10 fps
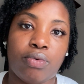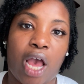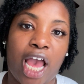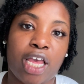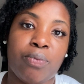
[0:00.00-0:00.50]

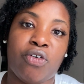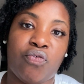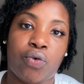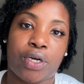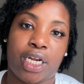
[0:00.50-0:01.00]
I can move
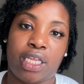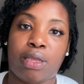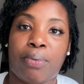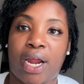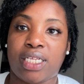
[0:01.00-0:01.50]
forward in
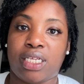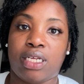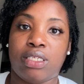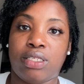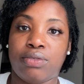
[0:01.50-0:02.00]
the
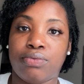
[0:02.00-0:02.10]
process.